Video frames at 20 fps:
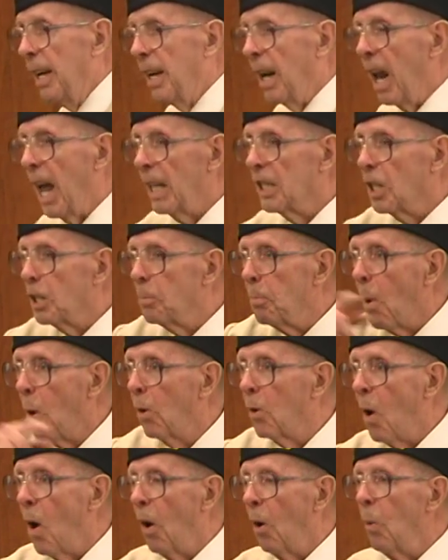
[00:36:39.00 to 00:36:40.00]
like a
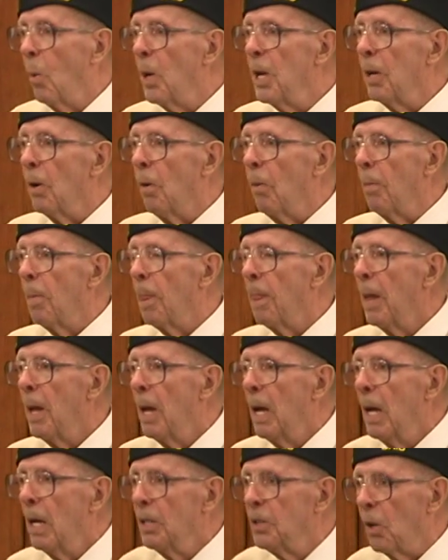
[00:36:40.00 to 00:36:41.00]
spoke on a wheel,
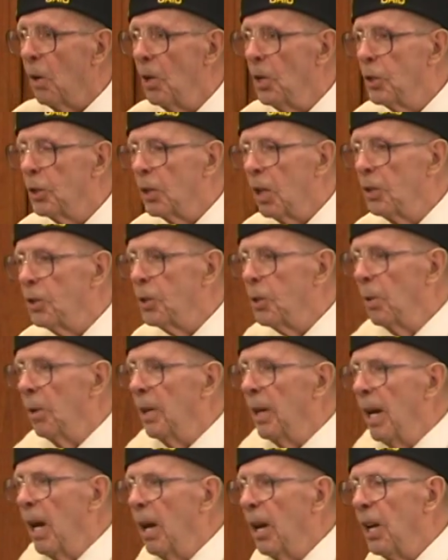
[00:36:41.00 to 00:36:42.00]
so you could shoot
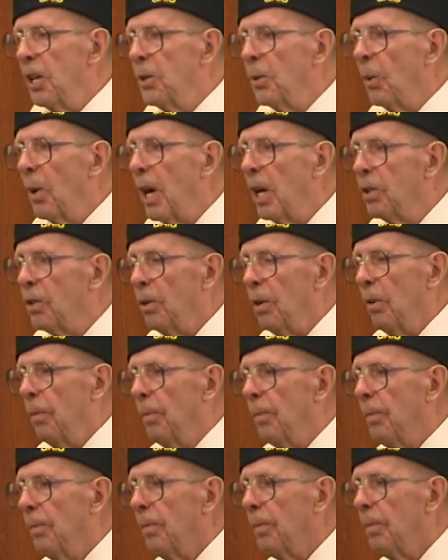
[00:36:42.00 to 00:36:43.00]
in any direction.
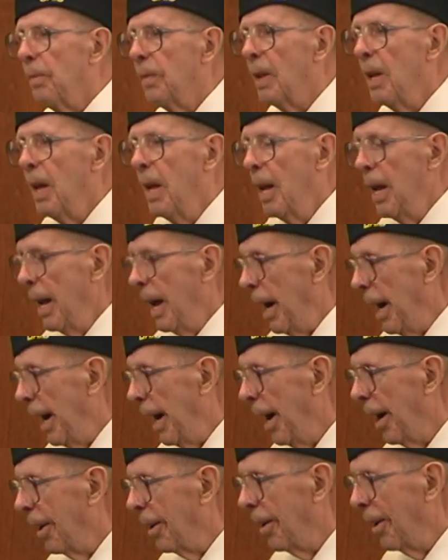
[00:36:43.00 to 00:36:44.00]

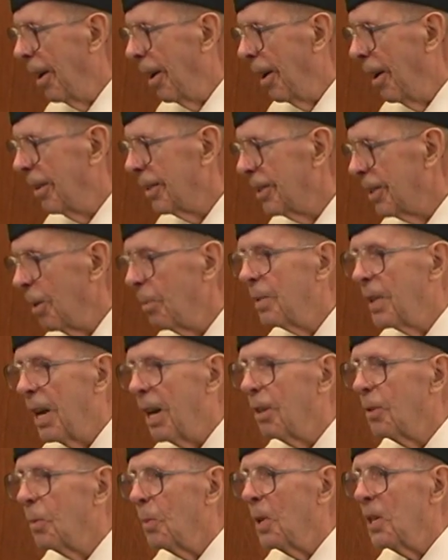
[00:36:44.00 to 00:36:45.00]
And uh,
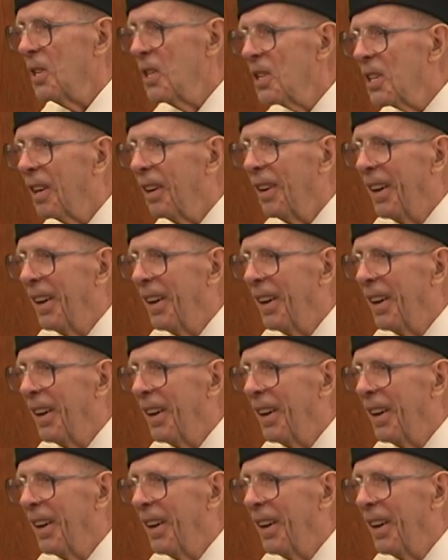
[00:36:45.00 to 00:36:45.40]
sometimes we did.